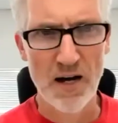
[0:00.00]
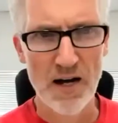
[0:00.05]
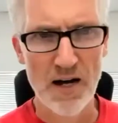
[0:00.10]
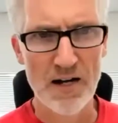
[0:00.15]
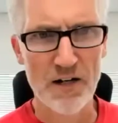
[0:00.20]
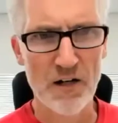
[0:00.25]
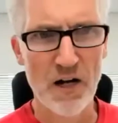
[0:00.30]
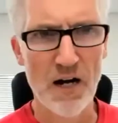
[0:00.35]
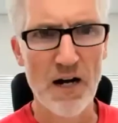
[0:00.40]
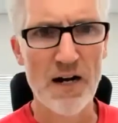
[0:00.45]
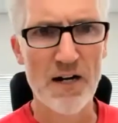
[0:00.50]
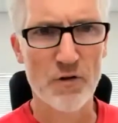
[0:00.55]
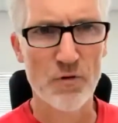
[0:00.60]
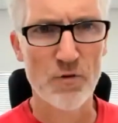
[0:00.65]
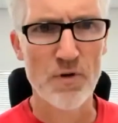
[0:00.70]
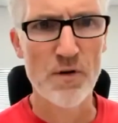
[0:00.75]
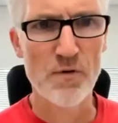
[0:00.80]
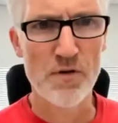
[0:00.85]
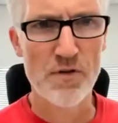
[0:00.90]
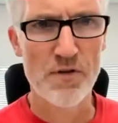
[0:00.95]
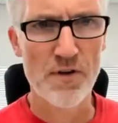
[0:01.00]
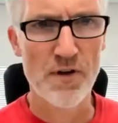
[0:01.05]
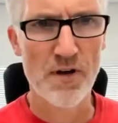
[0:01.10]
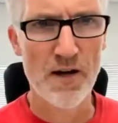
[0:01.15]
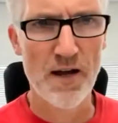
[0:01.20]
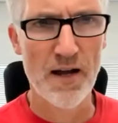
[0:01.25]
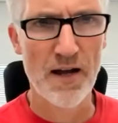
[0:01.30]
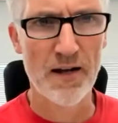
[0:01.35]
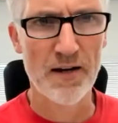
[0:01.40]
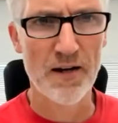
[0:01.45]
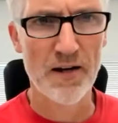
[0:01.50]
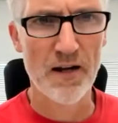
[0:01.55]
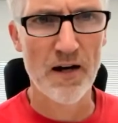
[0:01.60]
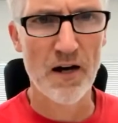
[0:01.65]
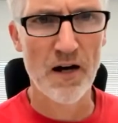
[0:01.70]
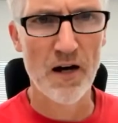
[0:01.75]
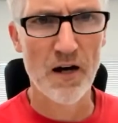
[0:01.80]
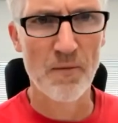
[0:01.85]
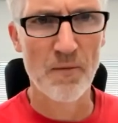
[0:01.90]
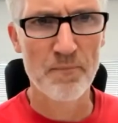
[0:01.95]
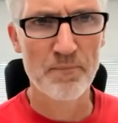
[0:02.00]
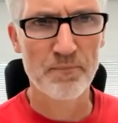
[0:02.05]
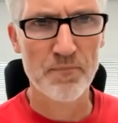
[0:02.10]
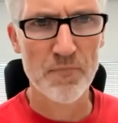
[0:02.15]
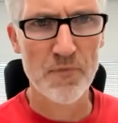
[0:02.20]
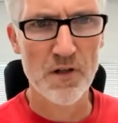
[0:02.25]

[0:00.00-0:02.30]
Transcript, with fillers: I, I agree with you, and um,